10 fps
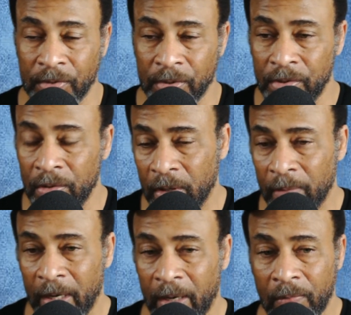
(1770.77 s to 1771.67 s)
It was a
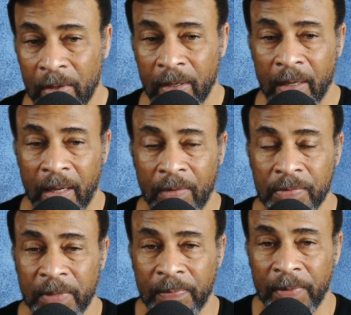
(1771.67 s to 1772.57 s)
200-mile run. I
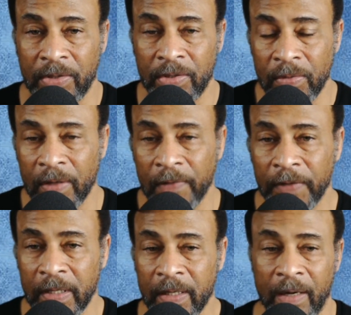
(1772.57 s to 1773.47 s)
was being paid
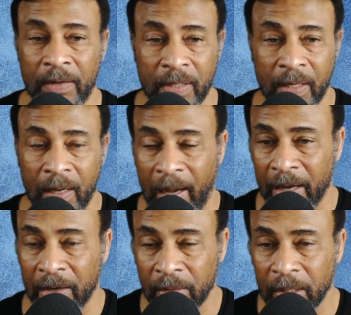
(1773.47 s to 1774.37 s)
$250.
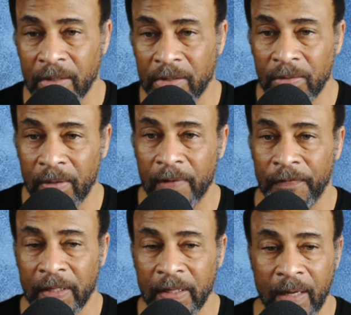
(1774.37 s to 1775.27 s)
I agreed to
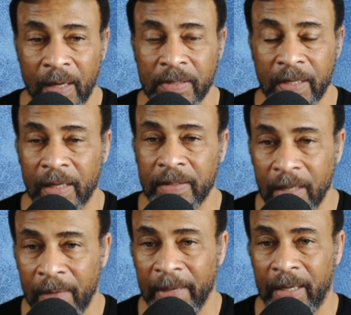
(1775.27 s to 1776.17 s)
$250 like a
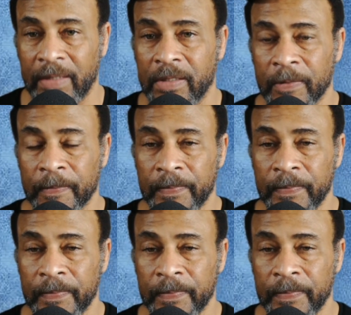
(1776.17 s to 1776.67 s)
dumbass.